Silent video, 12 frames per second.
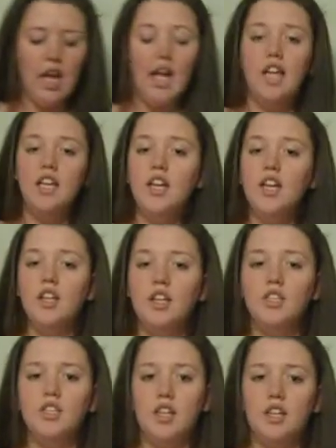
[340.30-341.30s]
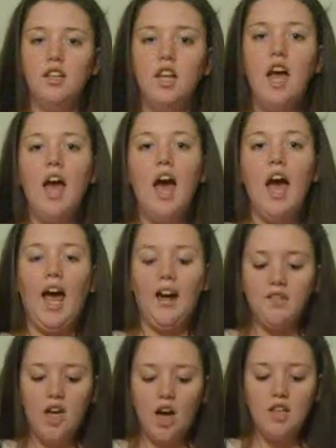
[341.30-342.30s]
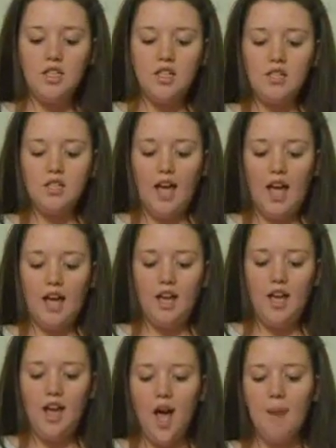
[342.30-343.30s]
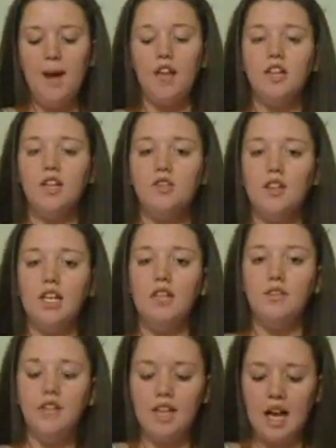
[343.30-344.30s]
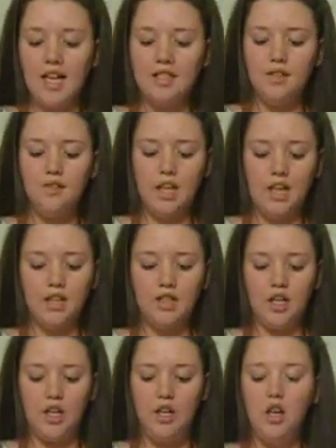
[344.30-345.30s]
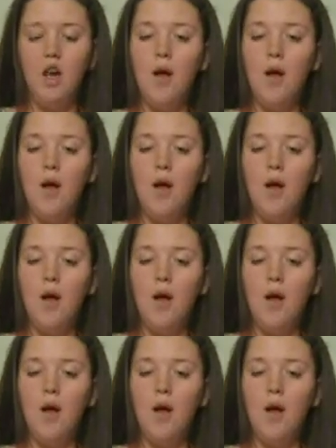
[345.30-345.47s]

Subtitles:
In conclusion, I have talked to you today about the 3 different kinds of cancer: